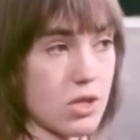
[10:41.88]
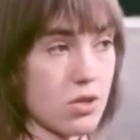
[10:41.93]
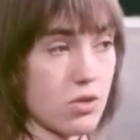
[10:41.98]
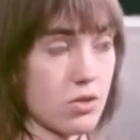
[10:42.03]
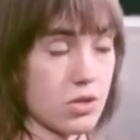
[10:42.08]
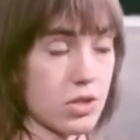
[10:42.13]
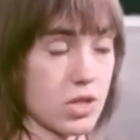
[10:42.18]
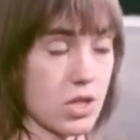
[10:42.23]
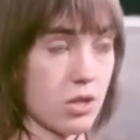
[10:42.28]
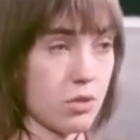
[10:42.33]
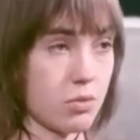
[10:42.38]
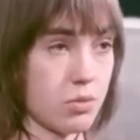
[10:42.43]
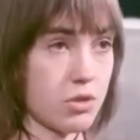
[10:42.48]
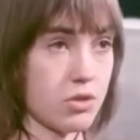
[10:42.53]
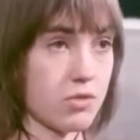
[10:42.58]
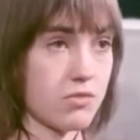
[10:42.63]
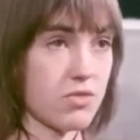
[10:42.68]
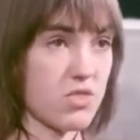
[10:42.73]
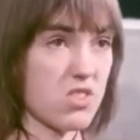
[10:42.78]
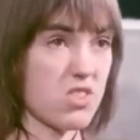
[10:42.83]
couldn't help
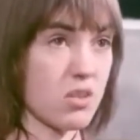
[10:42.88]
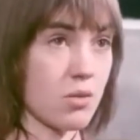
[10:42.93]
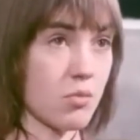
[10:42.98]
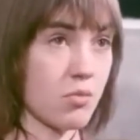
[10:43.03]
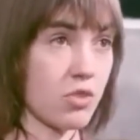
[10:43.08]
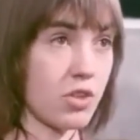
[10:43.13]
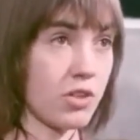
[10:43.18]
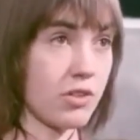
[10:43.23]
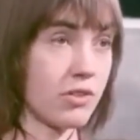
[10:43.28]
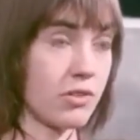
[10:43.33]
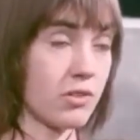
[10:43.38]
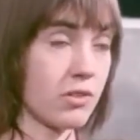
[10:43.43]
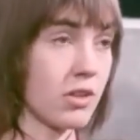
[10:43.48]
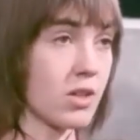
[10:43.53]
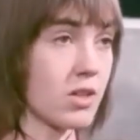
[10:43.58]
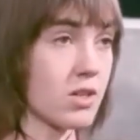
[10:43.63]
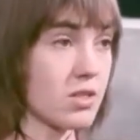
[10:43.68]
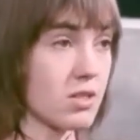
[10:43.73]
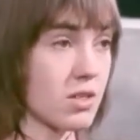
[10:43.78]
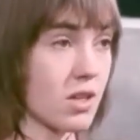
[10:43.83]
it for some reason
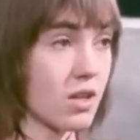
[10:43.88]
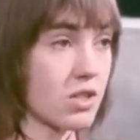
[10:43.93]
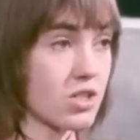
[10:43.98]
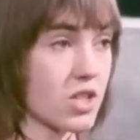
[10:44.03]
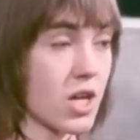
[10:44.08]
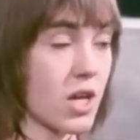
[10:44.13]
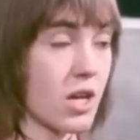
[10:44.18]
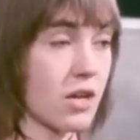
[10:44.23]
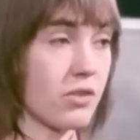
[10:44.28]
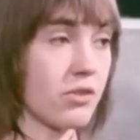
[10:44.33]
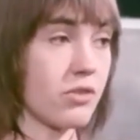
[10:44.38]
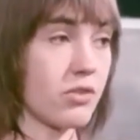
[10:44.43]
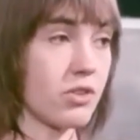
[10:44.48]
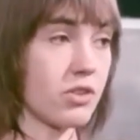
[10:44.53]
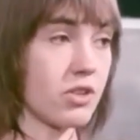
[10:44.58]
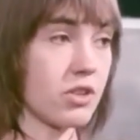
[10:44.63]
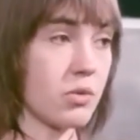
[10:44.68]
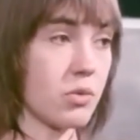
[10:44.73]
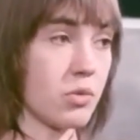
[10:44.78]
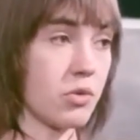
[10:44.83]
such as
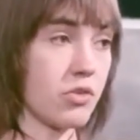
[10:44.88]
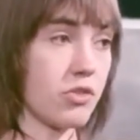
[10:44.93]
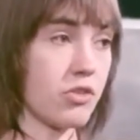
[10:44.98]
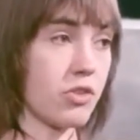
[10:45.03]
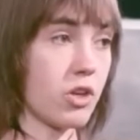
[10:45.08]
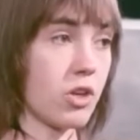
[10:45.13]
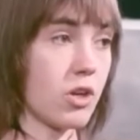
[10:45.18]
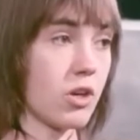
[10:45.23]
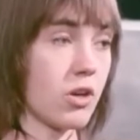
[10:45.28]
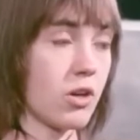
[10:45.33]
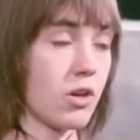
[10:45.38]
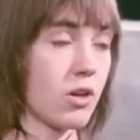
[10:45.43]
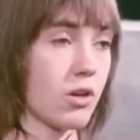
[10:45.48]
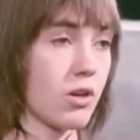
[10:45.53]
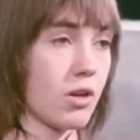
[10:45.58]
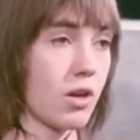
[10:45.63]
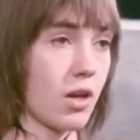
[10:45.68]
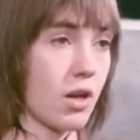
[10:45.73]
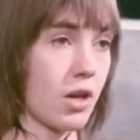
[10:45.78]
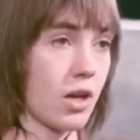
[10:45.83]
that he was
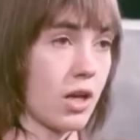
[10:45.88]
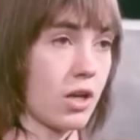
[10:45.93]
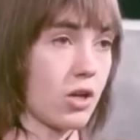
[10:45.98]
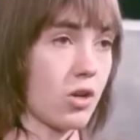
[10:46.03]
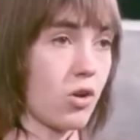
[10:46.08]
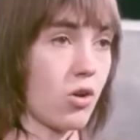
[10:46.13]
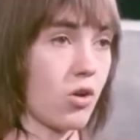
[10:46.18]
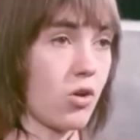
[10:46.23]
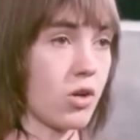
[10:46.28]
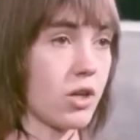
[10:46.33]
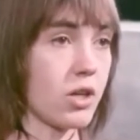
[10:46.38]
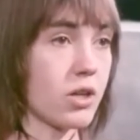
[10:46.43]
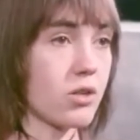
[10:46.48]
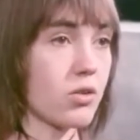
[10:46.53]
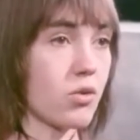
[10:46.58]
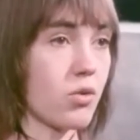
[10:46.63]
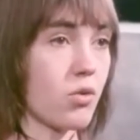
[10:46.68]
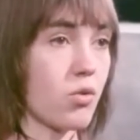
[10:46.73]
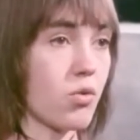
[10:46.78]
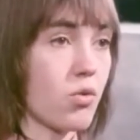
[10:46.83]
an alcoholic,
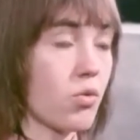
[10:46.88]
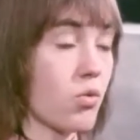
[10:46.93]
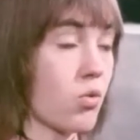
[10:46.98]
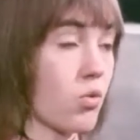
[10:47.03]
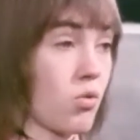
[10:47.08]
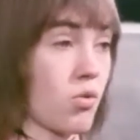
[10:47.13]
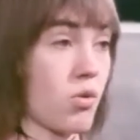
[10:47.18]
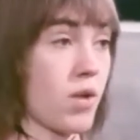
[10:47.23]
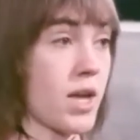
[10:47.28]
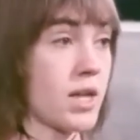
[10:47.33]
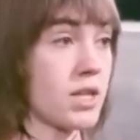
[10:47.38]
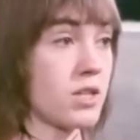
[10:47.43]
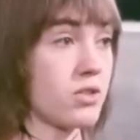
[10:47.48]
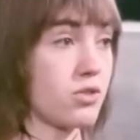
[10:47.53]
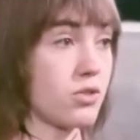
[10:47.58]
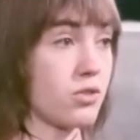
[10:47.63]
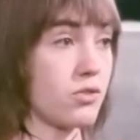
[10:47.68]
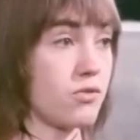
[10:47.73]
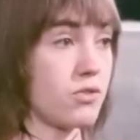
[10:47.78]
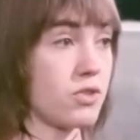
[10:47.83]
or any
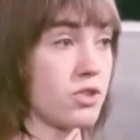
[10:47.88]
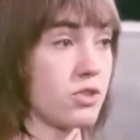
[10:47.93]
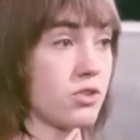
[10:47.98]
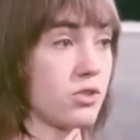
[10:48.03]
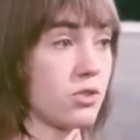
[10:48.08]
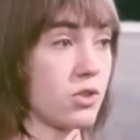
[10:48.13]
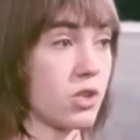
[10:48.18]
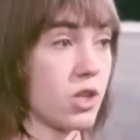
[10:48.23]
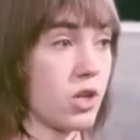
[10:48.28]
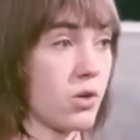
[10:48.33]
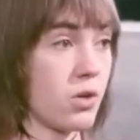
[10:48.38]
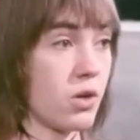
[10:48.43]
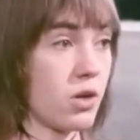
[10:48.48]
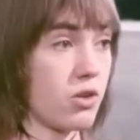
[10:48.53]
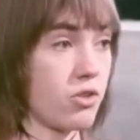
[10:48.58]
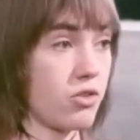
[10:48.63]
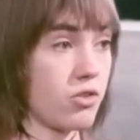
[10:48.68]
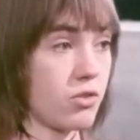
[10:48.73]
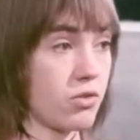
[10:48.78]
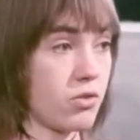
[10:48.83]
sort of physical
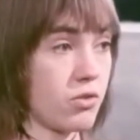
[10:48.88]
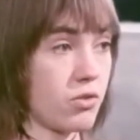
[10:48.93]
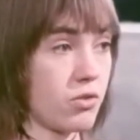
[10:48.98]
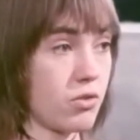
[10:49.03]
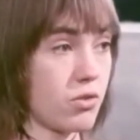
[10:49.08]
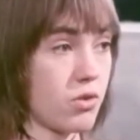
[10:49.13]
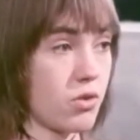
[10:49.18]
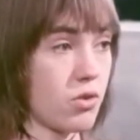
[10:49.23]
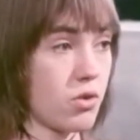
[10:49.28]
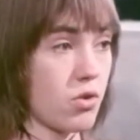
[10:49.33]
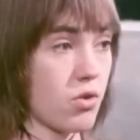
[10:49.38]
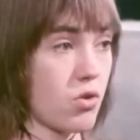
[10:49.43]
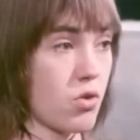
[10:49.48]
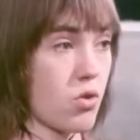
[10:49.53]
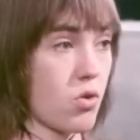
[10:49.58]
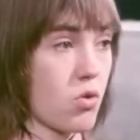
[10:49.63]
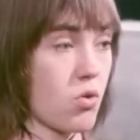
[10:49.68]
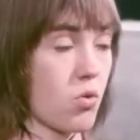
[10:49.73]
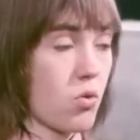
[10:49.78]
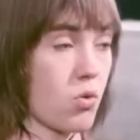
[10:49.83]
coercion,
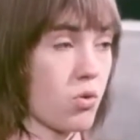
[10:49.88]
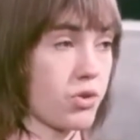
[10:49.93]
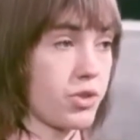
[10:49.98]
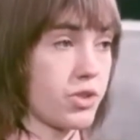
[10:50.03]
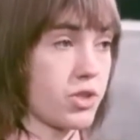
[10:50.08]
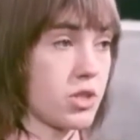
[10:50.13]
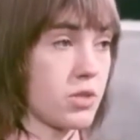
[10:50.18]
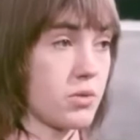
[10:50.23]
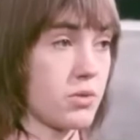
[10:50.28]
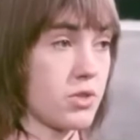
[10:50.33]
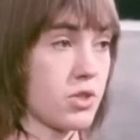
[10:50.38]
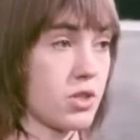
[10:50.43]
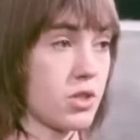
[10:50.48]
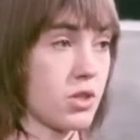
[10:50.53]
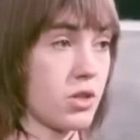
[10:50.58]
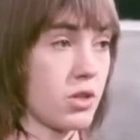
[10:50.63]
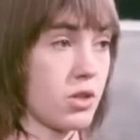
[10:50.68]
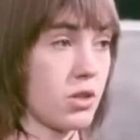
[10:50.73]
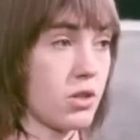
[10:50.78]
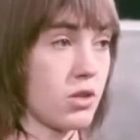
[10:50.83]
or that he was
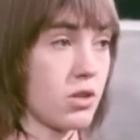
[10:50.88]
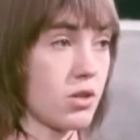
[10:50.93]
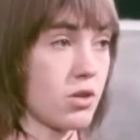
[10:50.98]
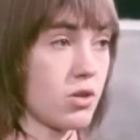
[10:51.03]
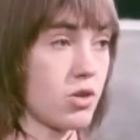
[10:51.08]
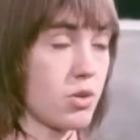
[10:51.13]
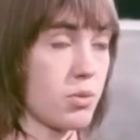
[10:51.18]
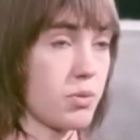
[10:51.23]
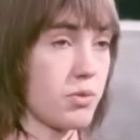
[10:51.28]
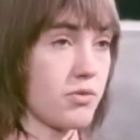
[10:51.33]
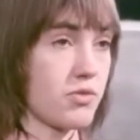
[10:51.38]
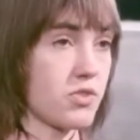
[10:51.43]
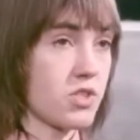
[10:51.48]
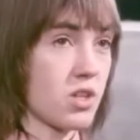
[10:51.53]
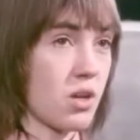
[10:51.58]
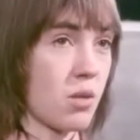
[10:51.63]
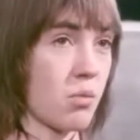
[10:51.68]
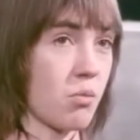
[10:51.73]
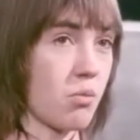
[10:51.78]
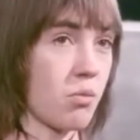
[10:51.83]
in the grip of
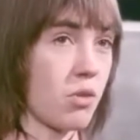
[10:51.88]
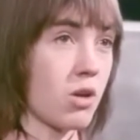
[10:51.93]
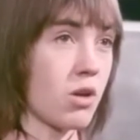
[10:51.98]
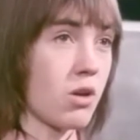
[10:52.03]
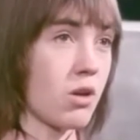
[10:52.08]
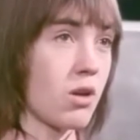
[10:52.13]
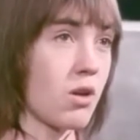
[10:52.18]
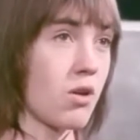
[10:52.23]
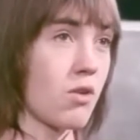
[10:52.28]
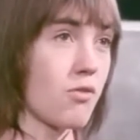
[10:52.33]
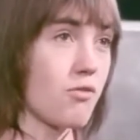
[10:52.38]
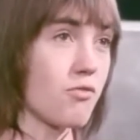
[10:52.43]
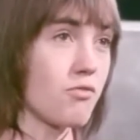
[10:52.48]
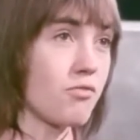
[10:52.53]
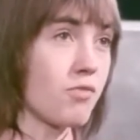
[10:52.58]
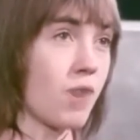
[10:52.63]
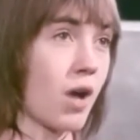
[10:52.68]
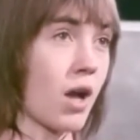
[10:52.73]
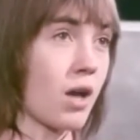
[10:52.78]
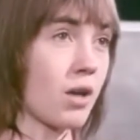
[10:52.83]
some
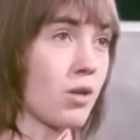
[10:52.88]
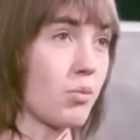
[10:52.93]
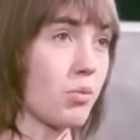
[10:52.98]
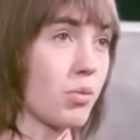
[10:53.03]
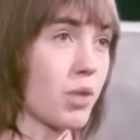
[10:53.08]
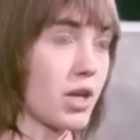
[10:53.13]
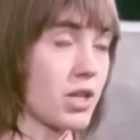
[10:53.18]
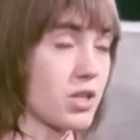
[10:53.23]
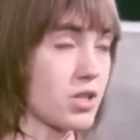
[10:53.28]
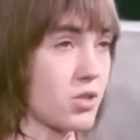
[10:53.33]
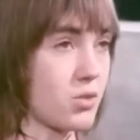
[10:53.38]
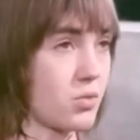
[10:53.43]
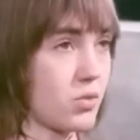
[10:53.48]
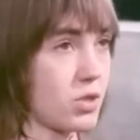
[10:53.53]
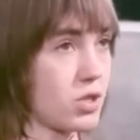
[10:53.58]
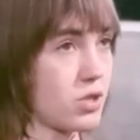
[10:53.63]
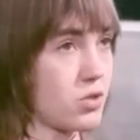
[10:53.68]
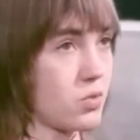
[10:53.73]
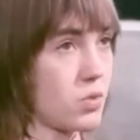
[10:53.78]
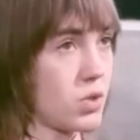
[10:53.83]
violent passion
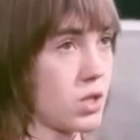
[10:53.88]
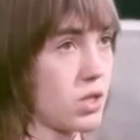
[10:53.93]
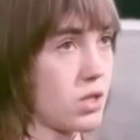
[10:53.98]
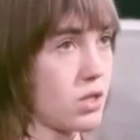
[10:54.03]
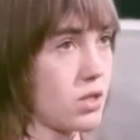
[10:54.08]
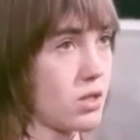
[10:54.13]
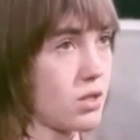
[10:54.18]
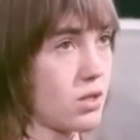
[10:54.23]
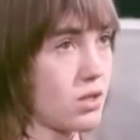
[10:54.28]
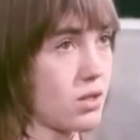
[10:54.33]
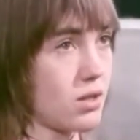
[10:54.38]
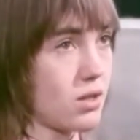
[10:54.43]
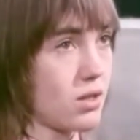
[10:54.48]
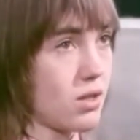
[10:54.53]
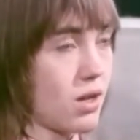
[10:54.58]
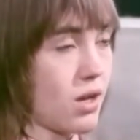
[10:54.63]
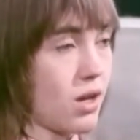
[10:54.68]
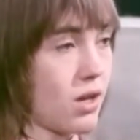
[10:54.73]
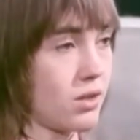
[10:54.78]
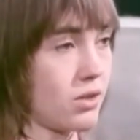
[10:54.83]
which we
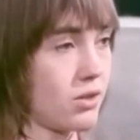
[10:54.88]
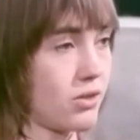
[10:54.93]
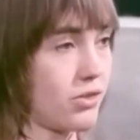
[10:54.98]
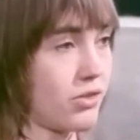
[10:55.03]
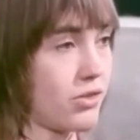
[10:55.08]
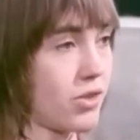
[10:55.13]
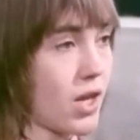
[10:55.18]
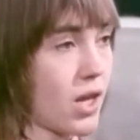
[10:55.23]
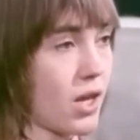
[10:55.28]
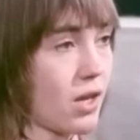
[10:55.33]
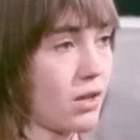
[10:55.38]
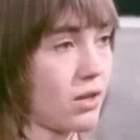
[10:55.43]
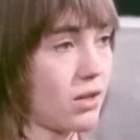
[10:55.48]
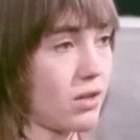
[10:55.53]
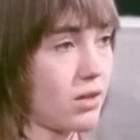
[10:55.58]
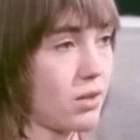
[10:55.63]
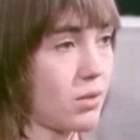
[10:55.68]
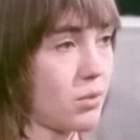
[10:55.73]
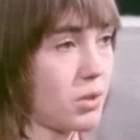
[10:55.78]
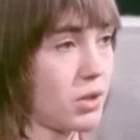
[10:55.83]

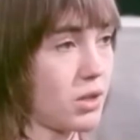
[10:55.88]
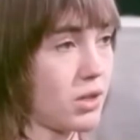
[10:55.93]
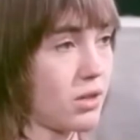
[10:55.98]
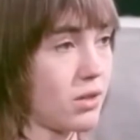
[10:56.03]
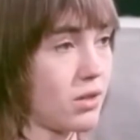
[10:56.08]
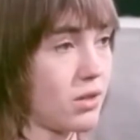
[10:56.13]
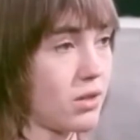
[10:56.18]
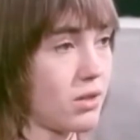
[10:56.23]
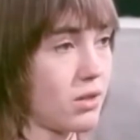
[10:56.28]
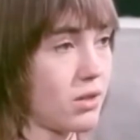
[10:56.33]
understand. I mean,